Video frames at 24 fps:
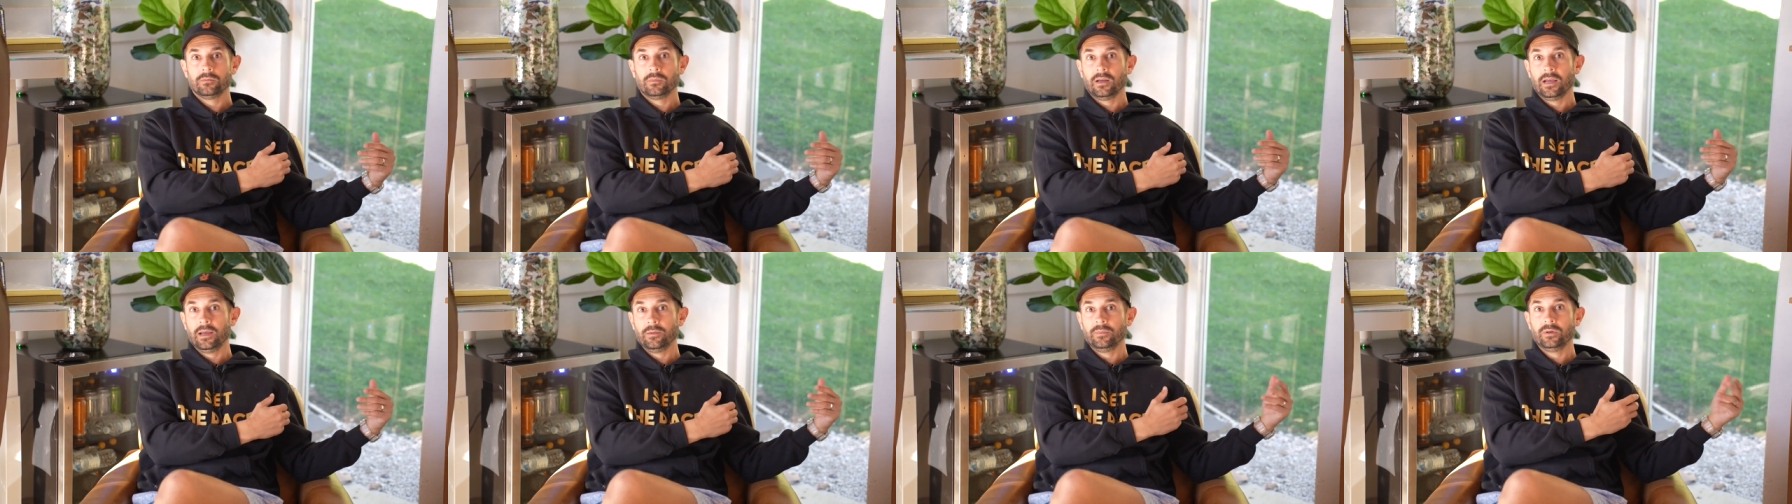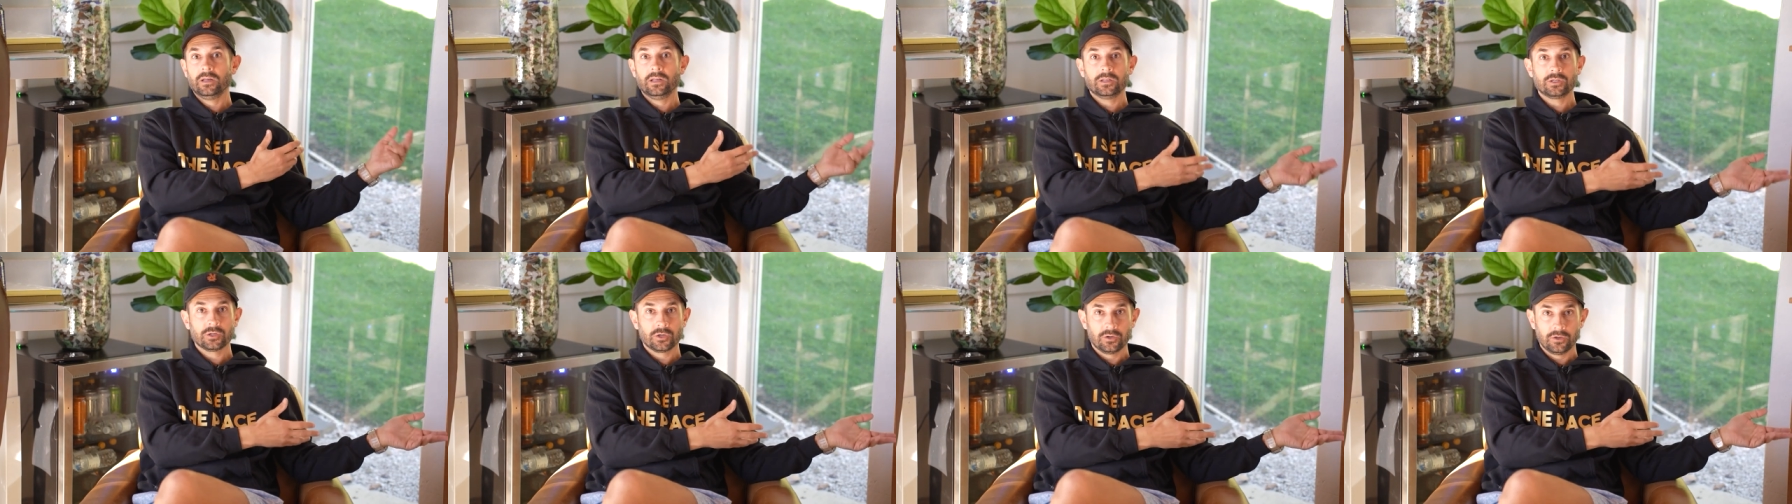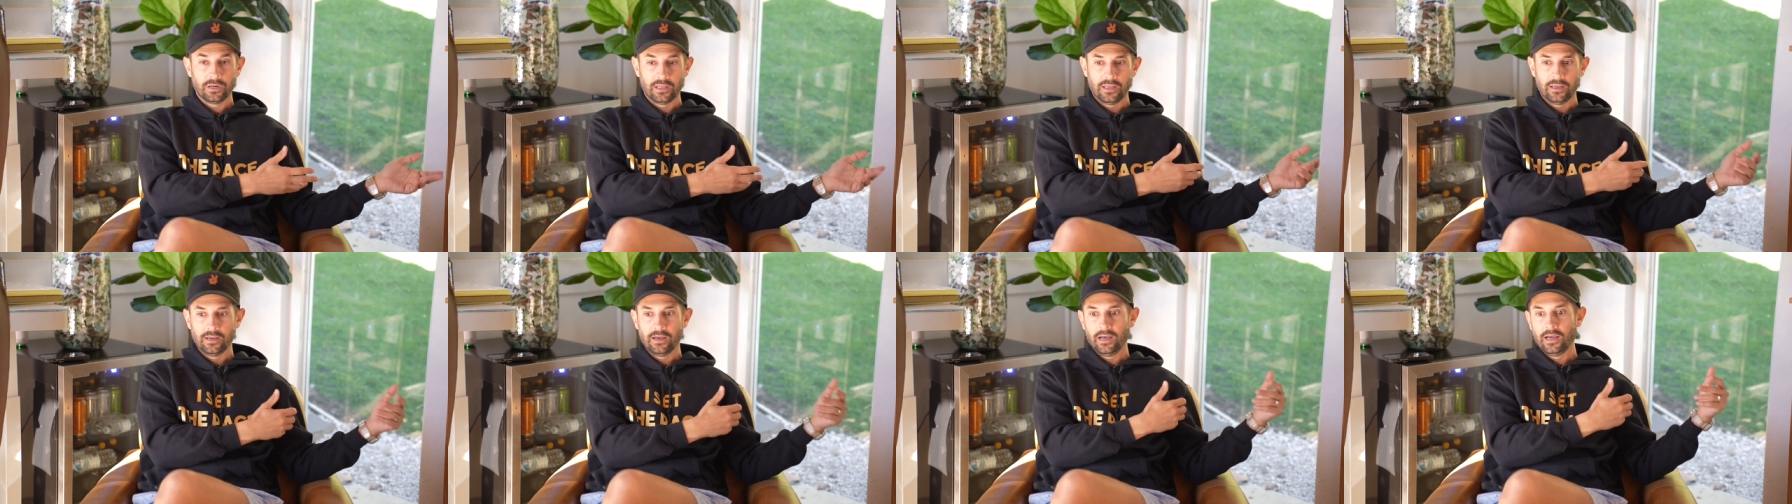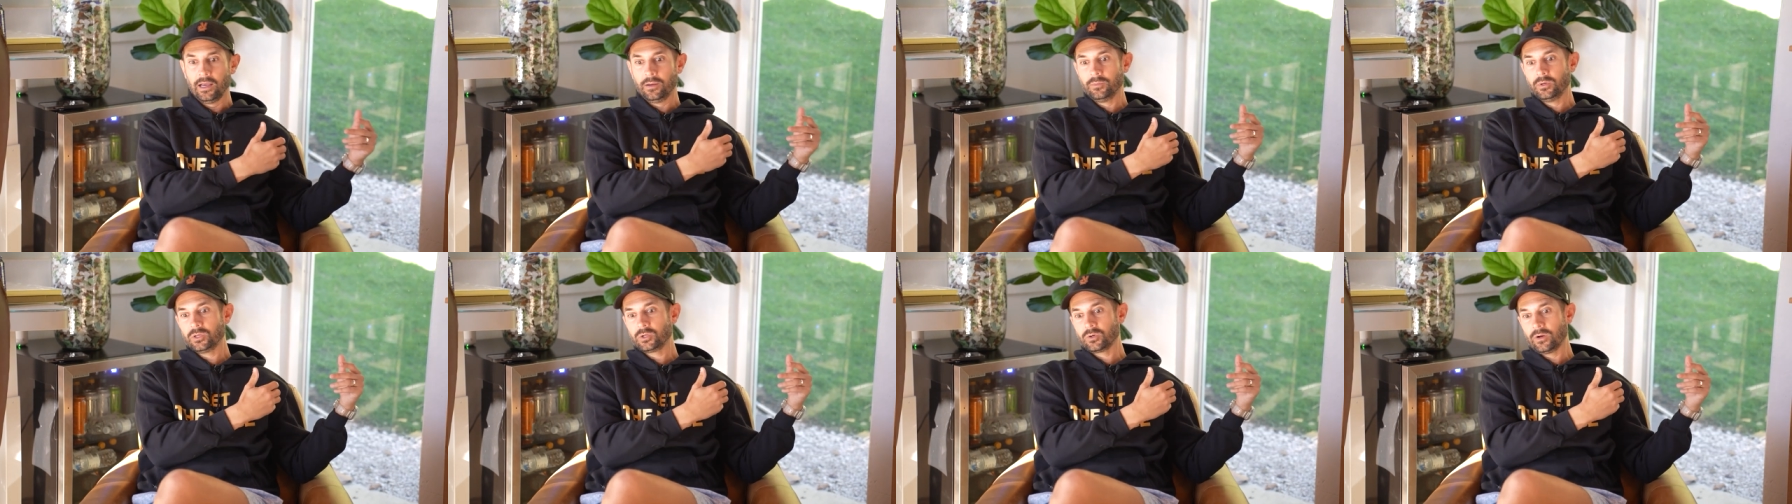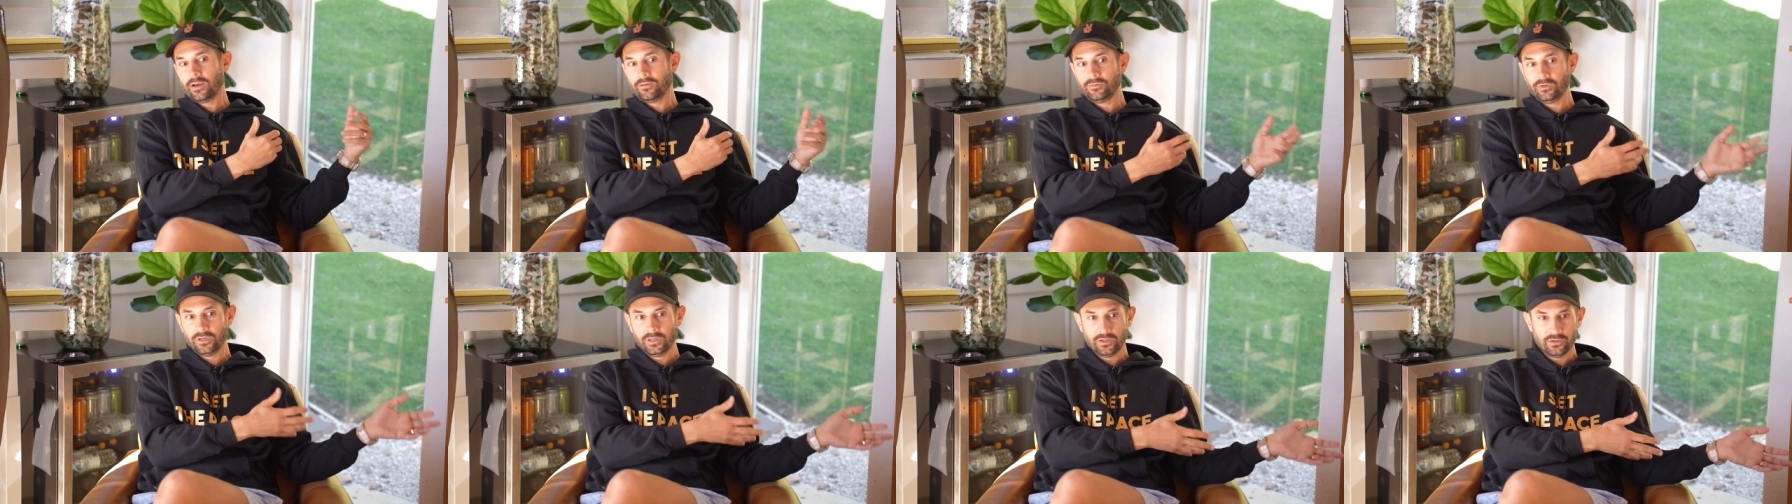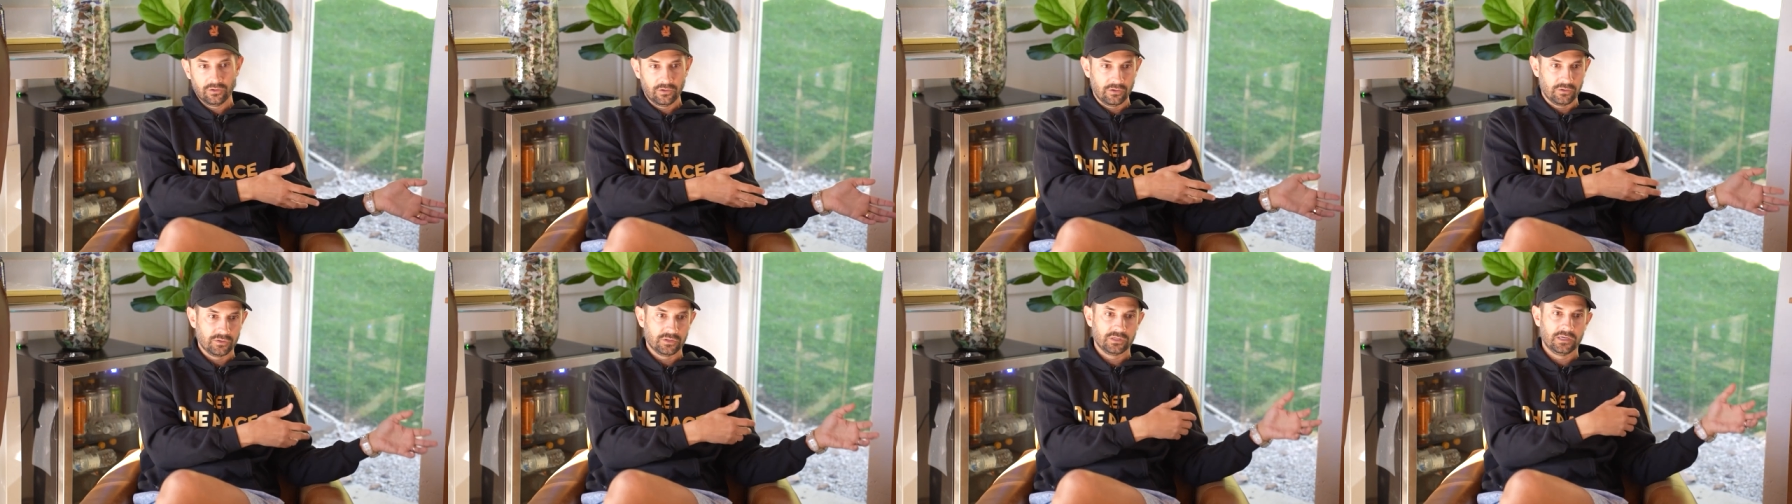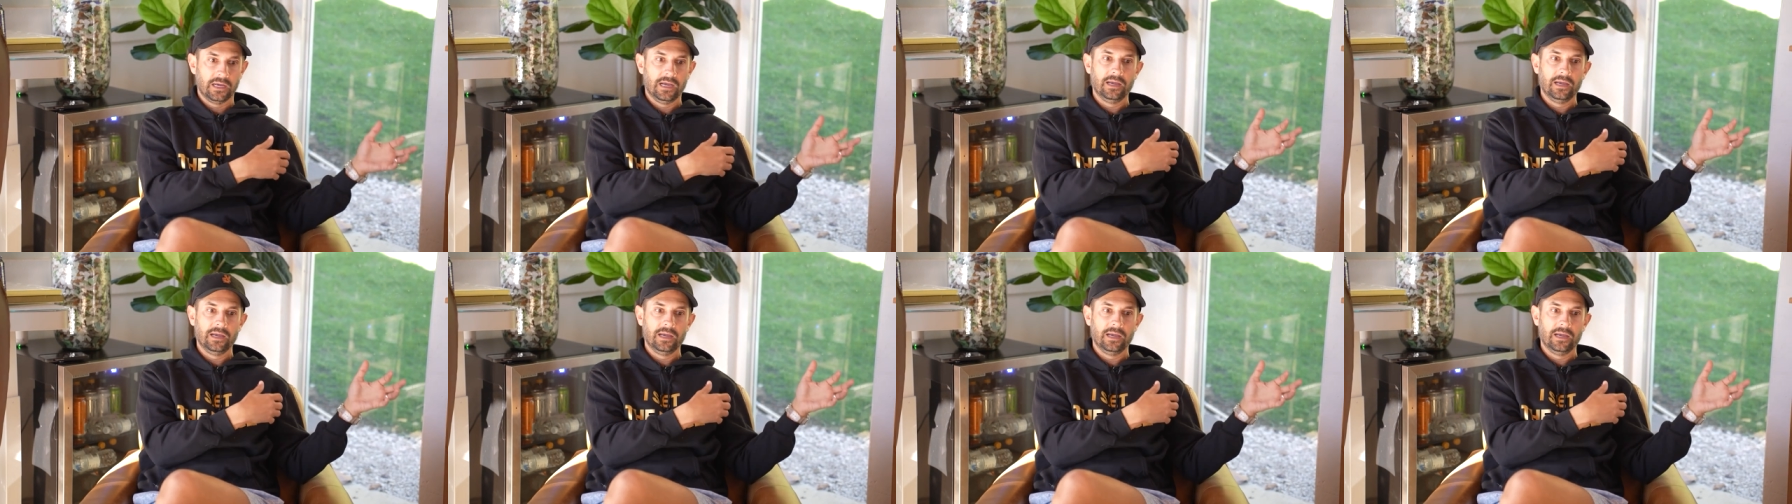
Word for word: I'm an attorney, I'm a traveling nurse,